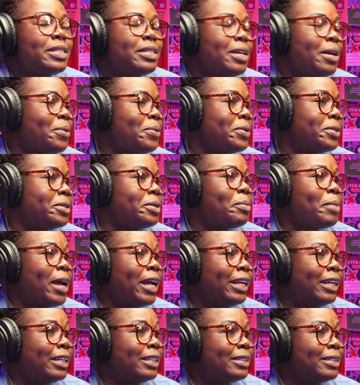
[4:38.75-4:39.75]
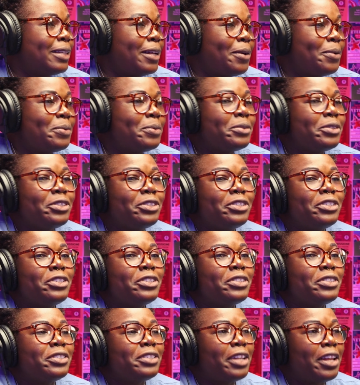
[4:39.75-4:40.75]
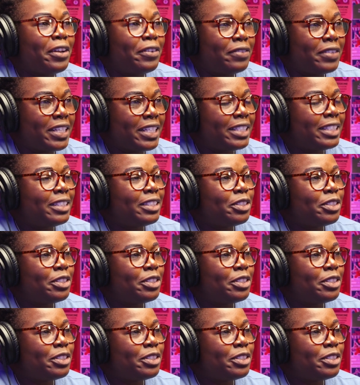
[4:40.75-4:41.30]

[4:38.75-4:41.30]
say I was a badass. I was just love it.